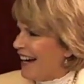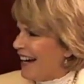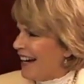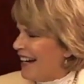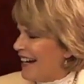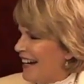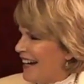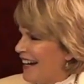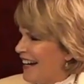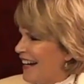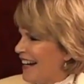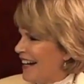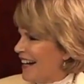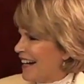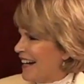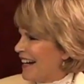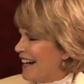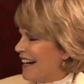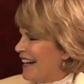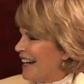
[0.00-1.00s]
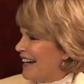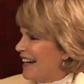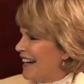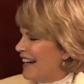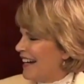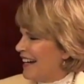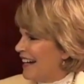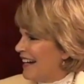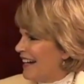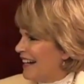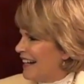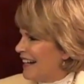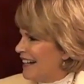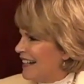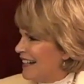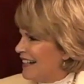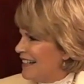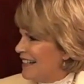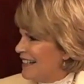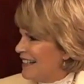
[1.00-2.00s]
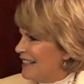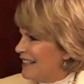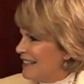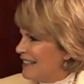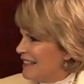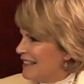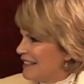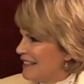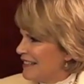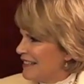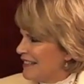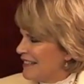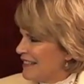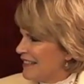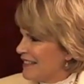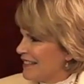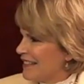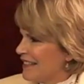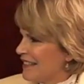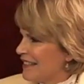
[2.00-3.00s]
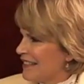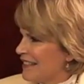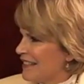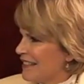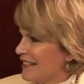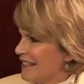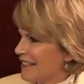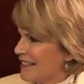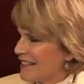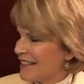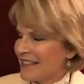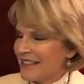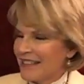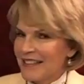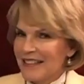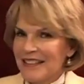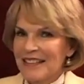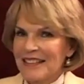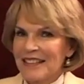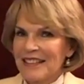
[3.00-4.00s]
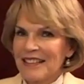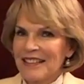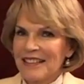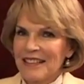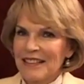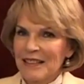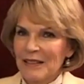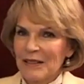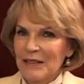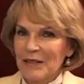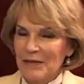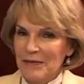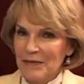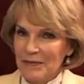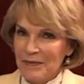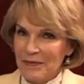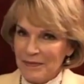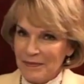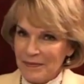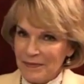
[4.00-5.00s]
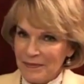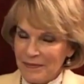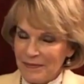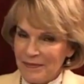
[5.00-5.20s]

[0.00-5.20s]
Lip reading: This person isn't speaking.